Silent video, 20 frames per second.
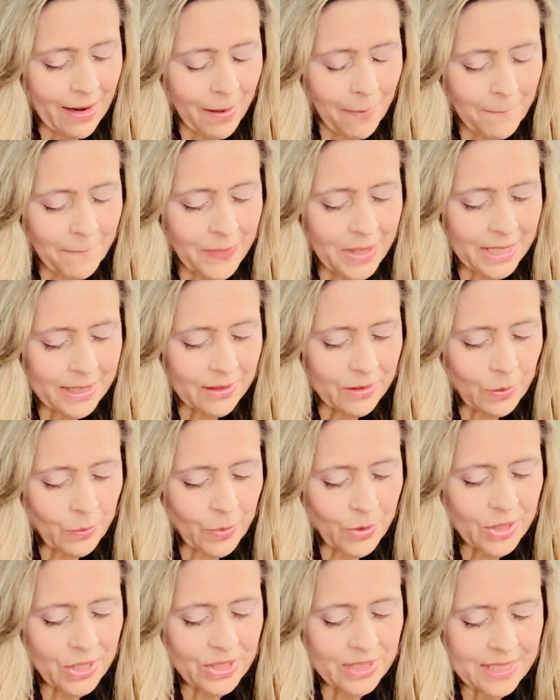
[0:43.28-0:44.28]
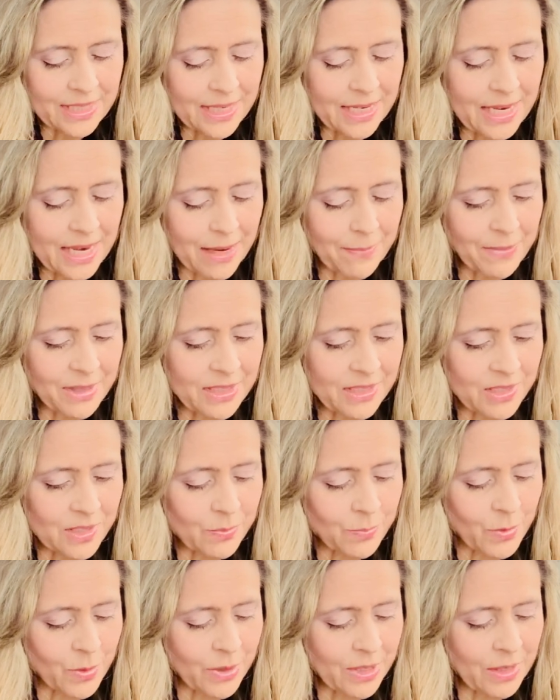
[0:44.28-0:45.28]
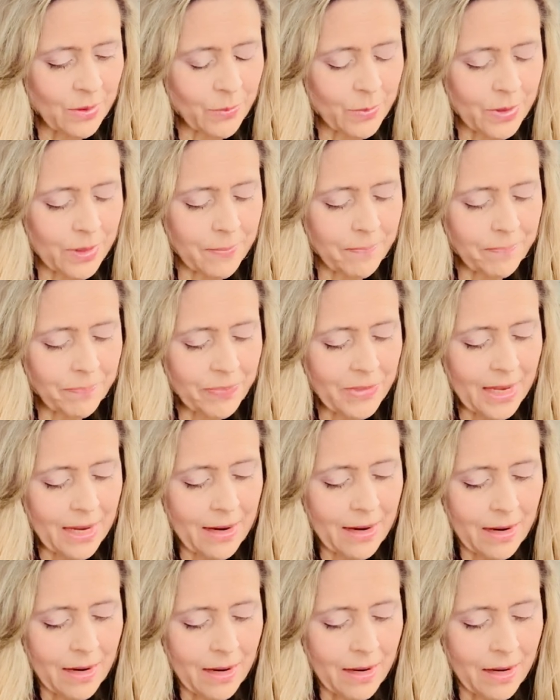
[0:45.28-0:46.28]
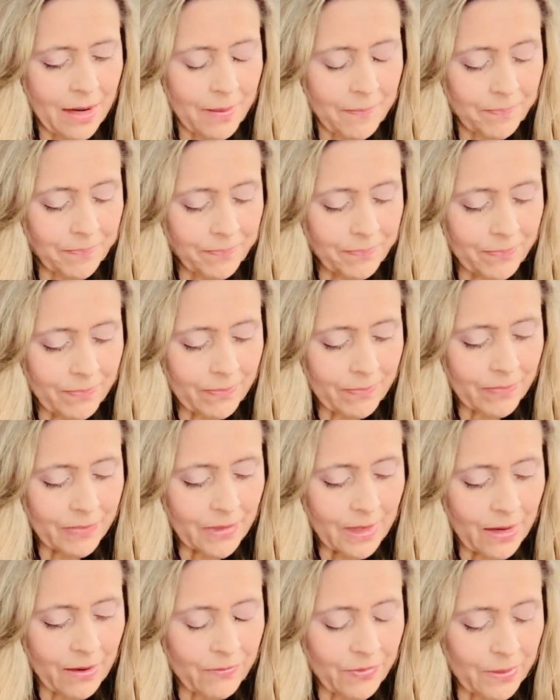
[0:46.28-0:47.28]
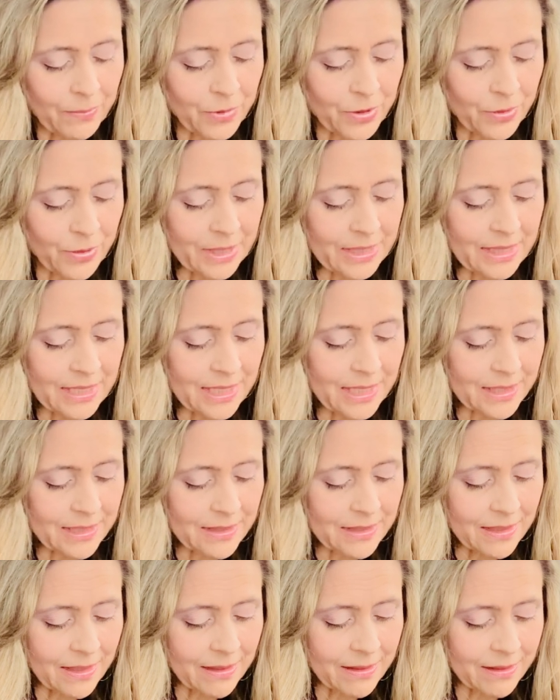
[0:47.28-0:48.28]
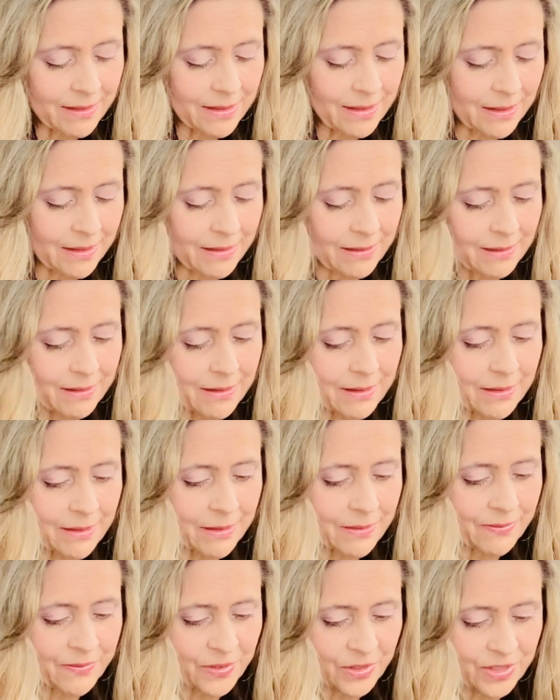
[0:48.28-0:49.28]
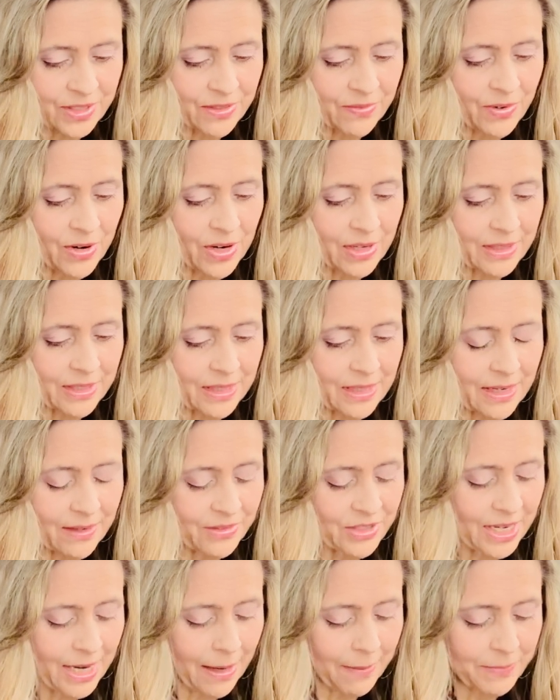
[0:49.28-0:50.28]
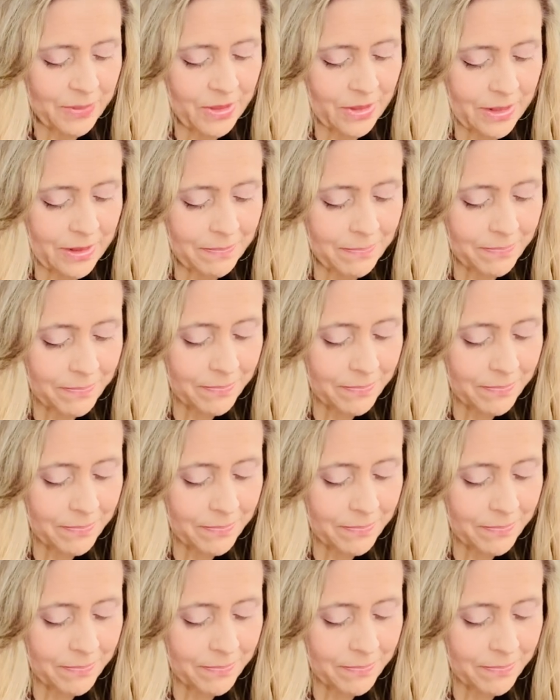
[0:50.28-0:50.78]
But the words he gave me this morning were from Corinthians, first of all, the love chapter.